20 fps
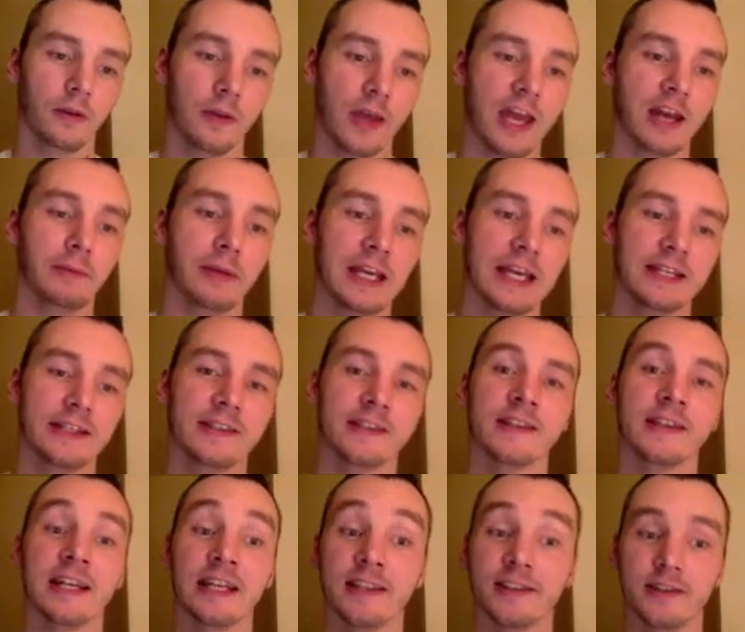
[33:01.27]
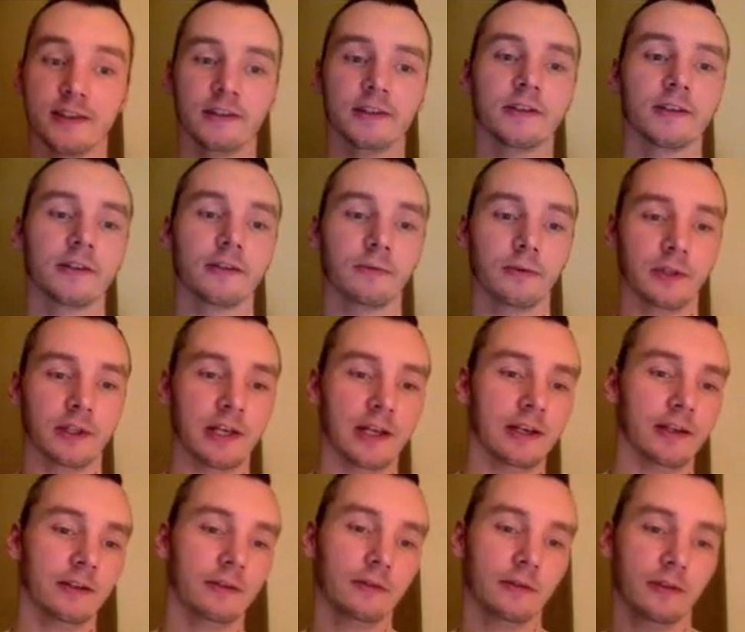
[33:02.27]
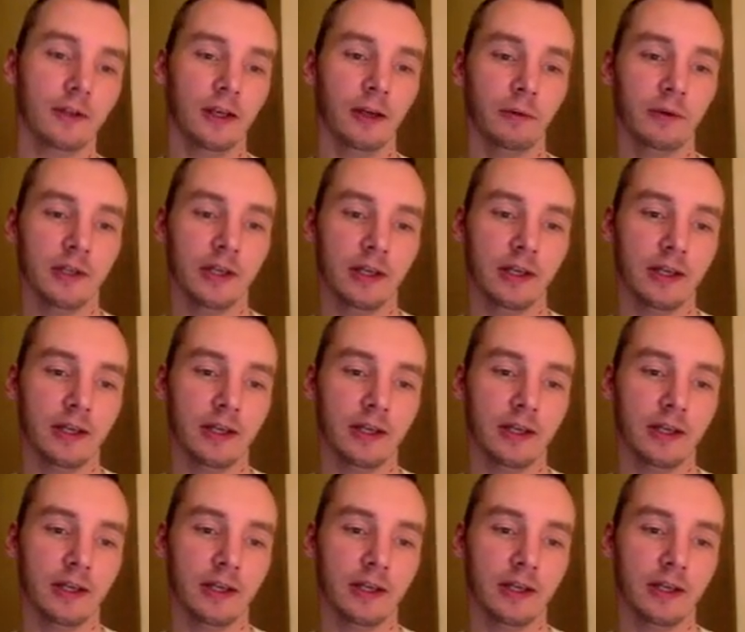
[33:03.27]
enemy hit is an instance. Here we say